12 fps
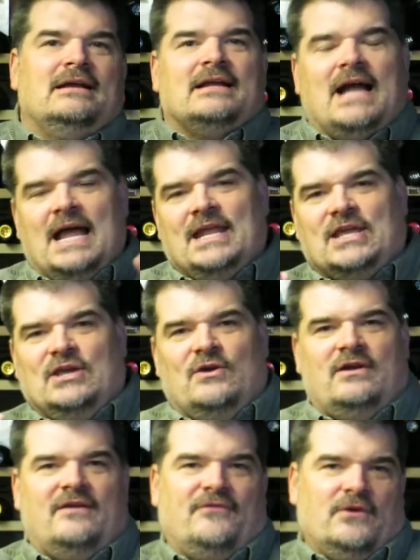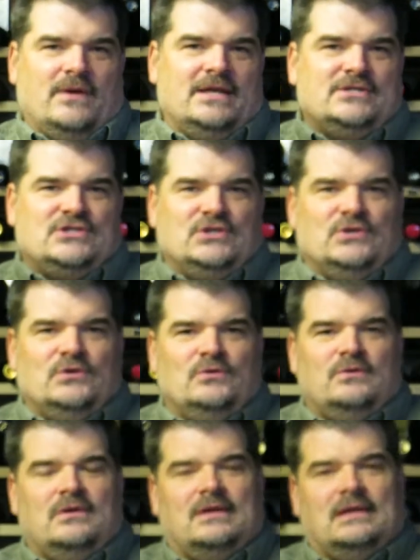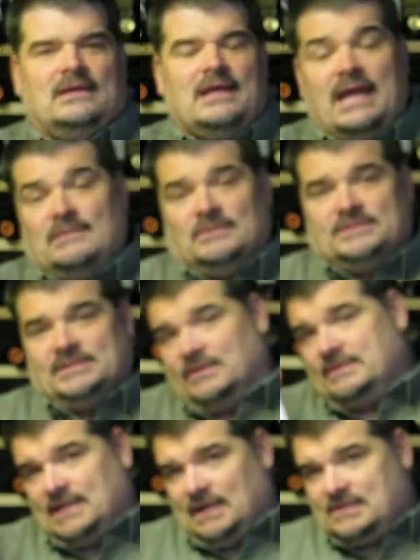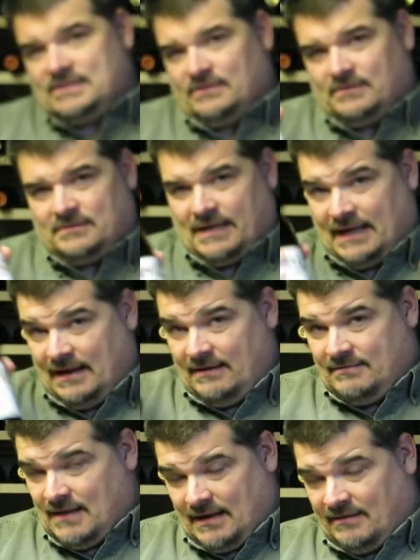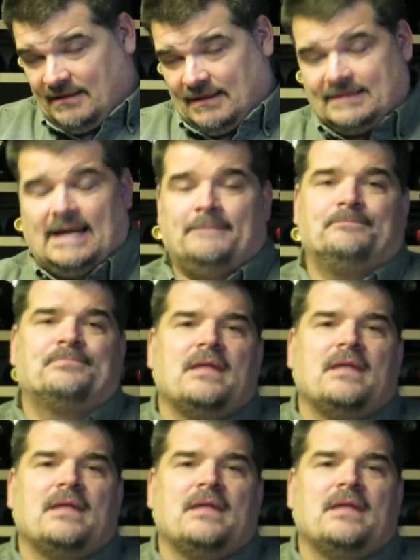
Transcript: Kind of cute if you're into animals or ducks or anything like that.